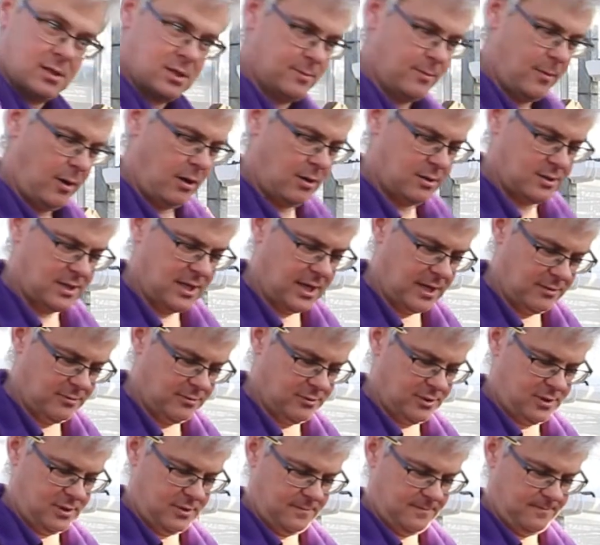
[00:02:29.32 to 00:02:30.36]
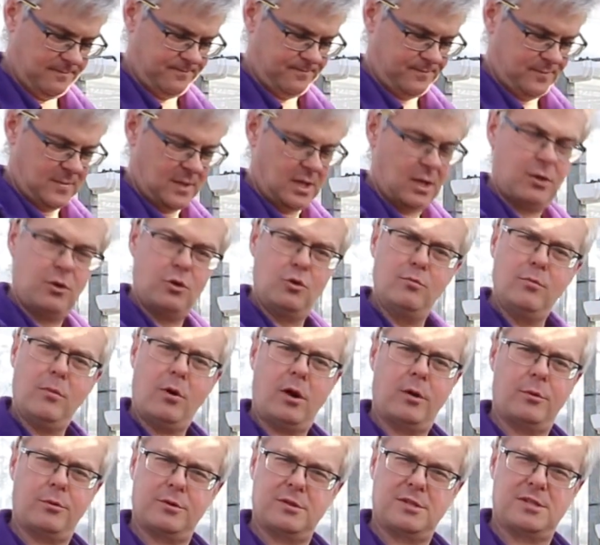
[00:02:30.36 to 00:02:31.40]
Tomatoes, you
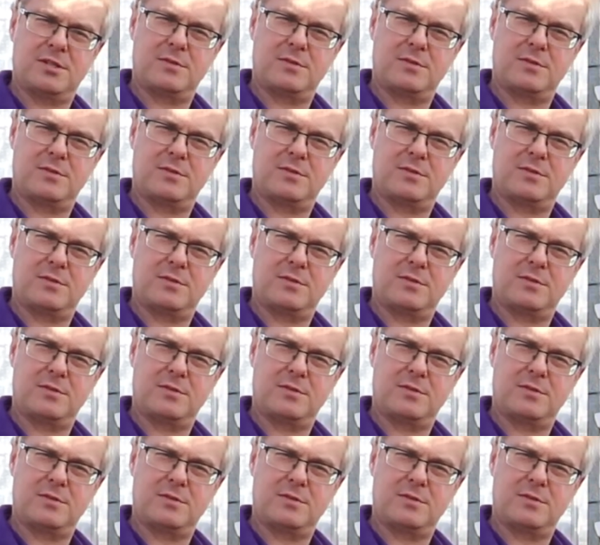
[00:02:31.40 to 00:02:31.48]
might want to